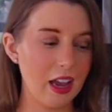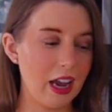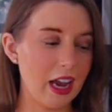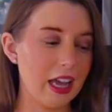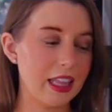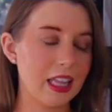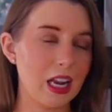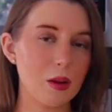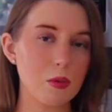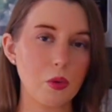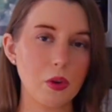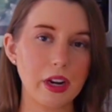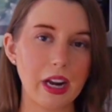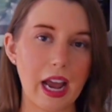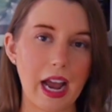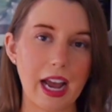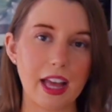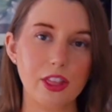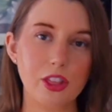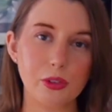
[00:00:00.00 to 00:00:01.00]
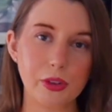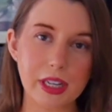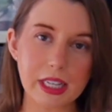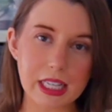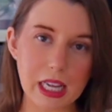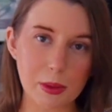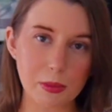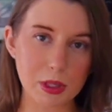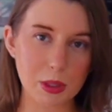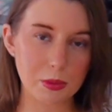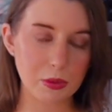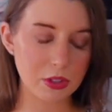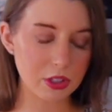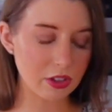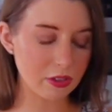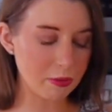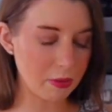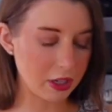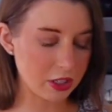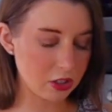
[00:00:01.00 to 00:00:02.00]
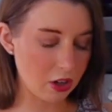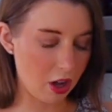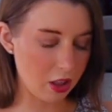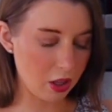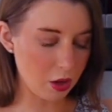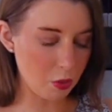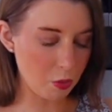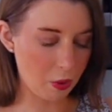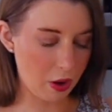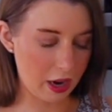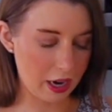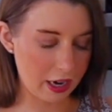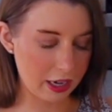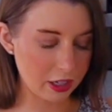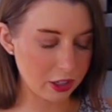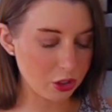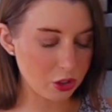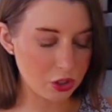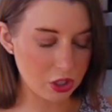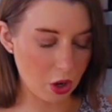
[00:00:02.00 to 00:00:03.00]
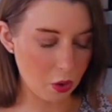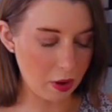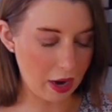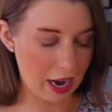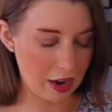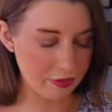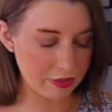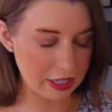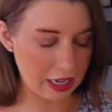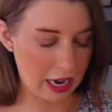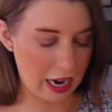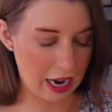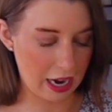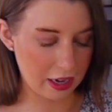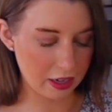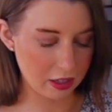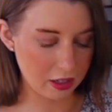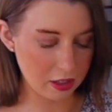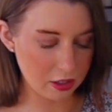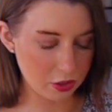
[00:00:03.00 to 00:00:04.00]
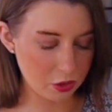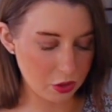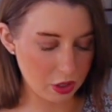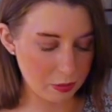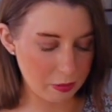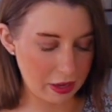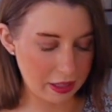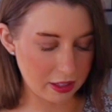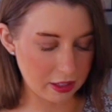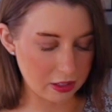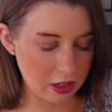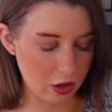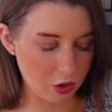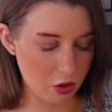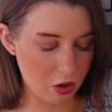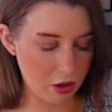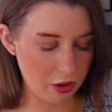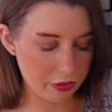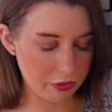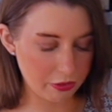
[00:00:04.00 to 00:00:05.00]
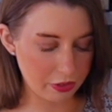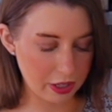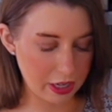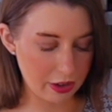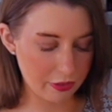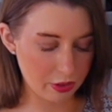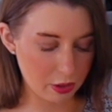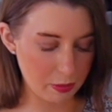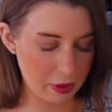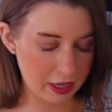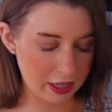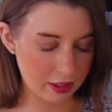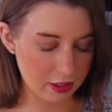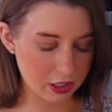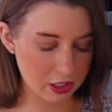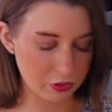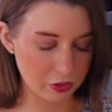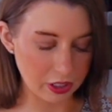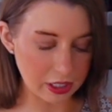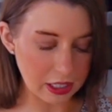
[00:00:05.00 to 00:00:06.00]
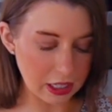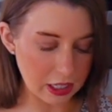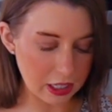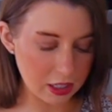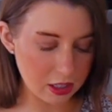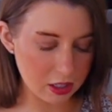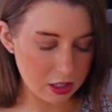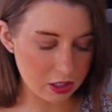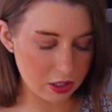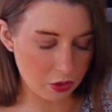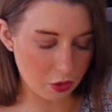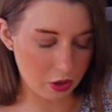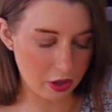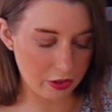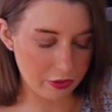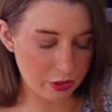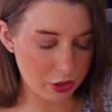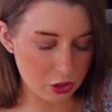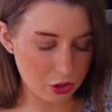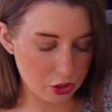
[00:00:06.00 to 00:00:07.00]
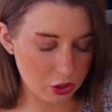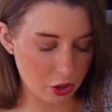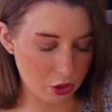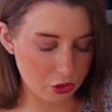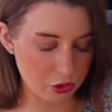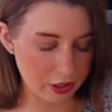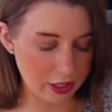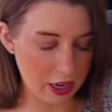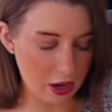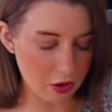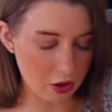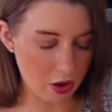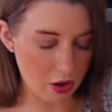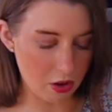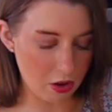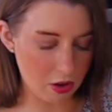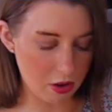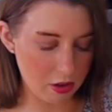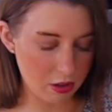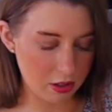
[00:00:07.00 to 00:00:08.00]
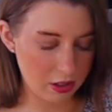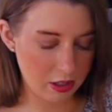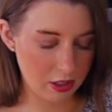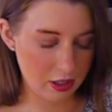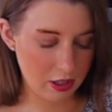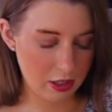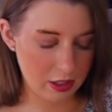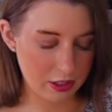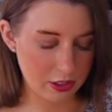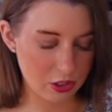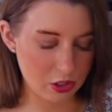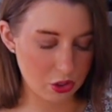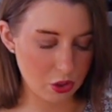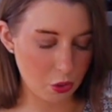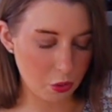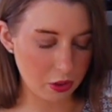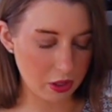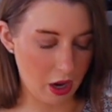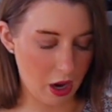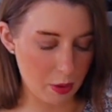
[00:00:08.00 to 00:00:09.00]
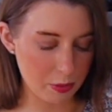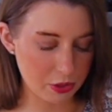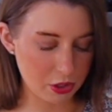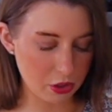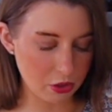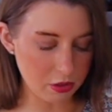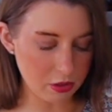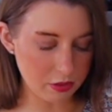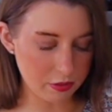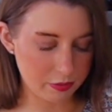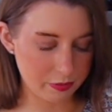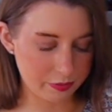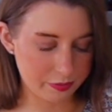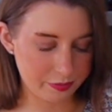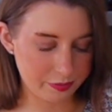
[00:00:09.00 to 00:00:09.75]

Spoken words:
and then I'm going to add 3 tablespoons of Marsala wine. You don't have to add it. You can make this alcohol free if you're making this for kids or if you just don't drink alcohol. This is totally optional.